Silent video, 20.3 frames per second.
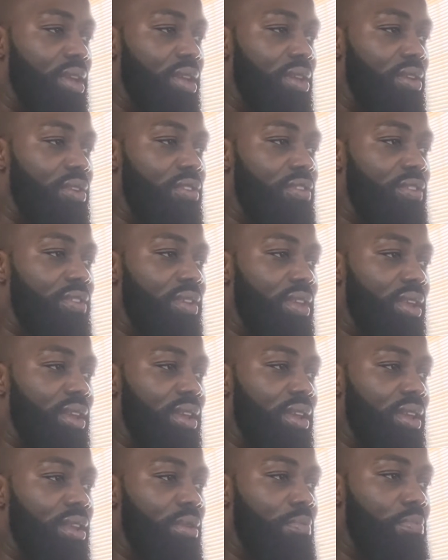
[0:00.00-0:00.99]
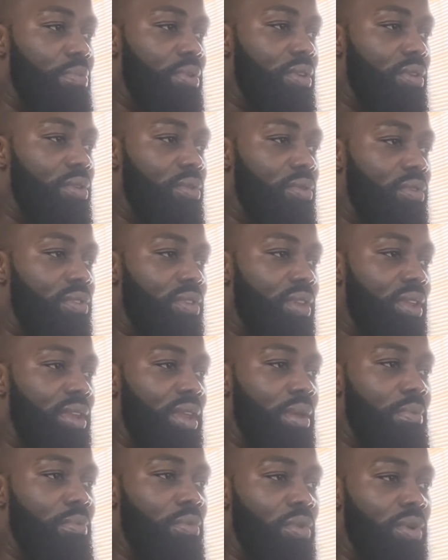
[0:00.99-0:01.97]
You're sitting in the pew
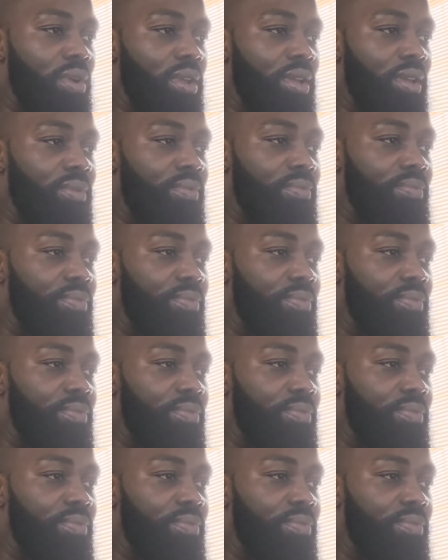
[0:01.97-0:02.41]
Sunday morning,